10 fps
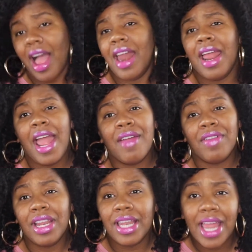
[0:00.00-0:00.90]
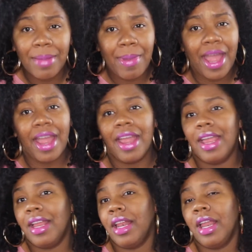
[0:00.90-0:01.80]
I didn't have any leg
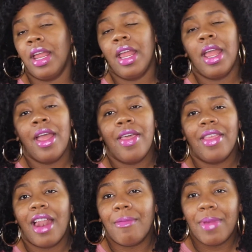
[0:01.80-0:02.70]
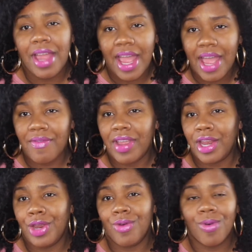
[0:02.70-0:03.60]
pain that I've been having,
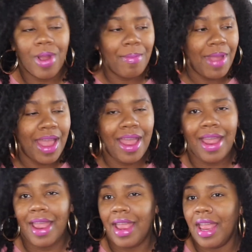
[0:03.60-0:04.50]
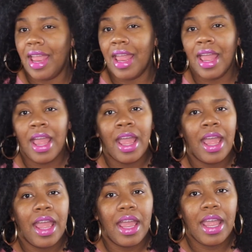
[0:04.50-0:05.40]
any groin pain,
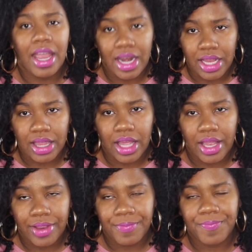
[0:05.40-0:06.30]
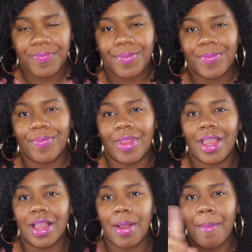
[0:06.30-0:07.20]
anything.
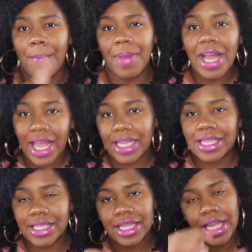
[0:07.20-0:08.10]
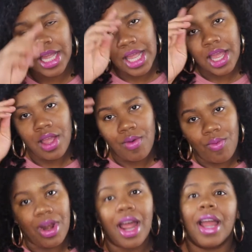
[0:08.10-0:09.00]
But
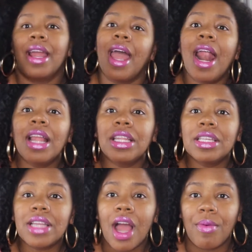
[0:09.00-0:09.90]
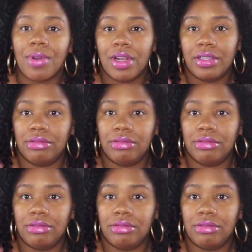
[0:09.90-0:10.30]
when I got out the shower